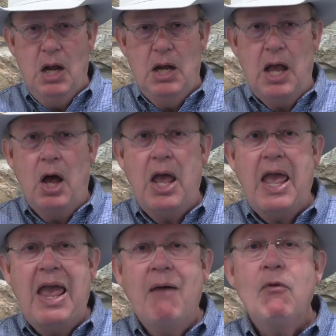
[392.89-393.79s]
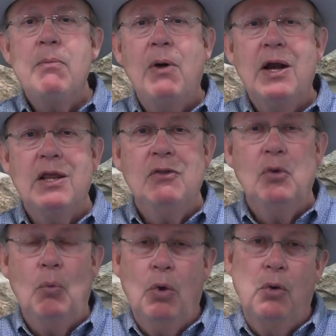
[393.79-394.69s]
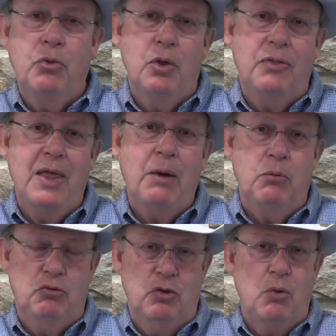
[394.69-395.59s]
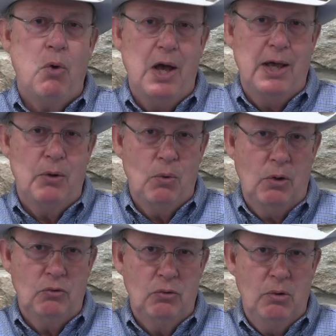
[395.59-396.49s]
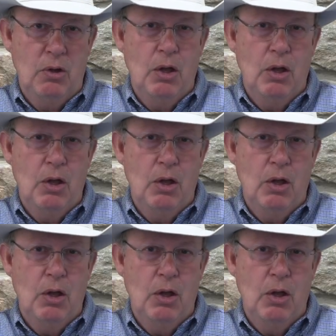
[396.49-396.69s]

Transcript: Now, everybody in the world thought that was the quiet horse,